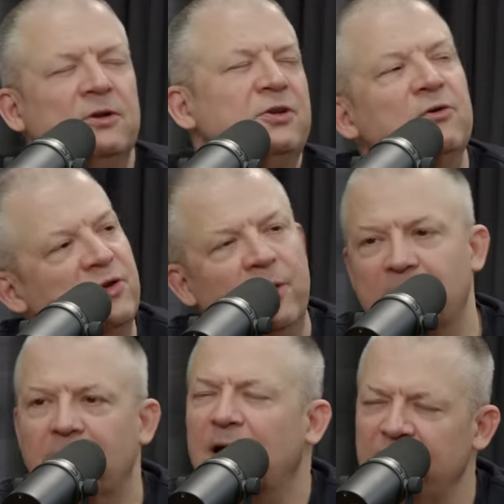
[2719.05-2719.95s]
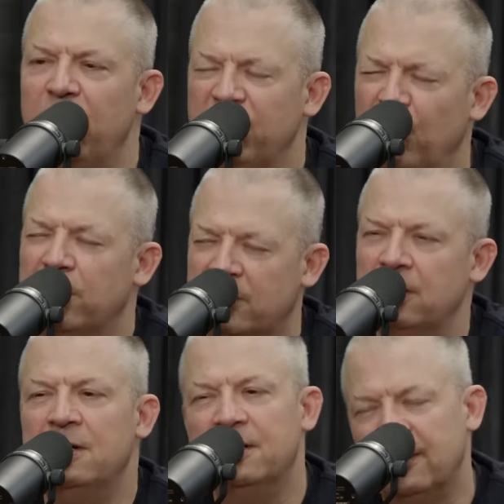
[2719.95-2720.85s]
Don't don't do it. Like I know you want
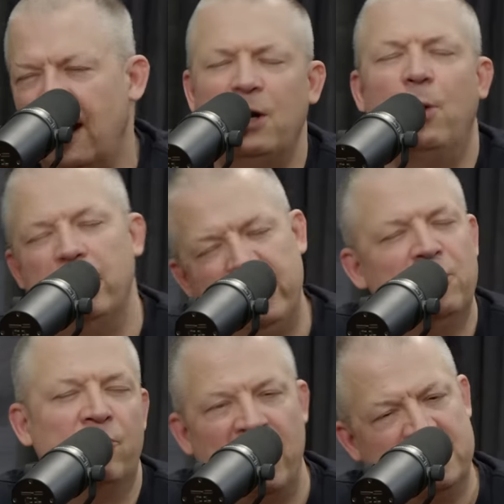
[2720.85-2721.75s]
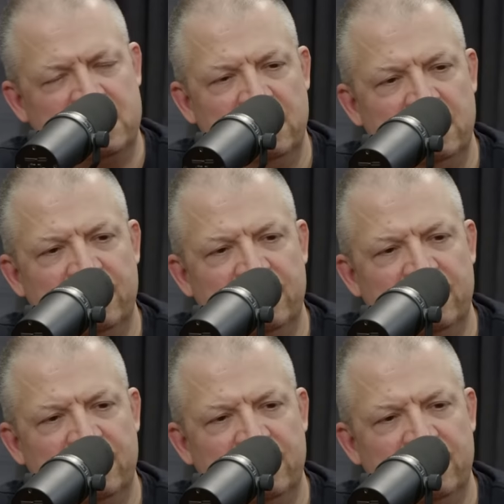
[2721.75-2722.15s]
to. I don't do want to be caressed.